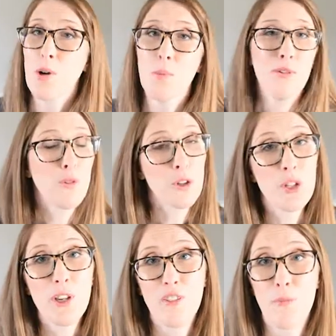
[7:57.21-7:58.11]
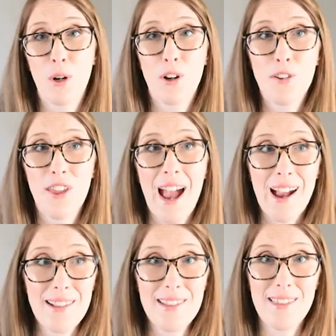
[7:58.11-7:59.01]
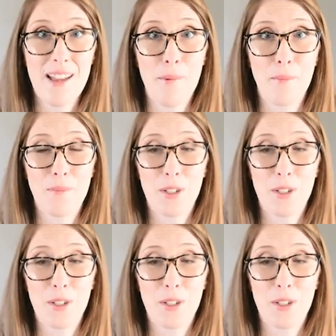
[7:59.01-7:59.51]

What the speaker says: But before you give birth, ask them,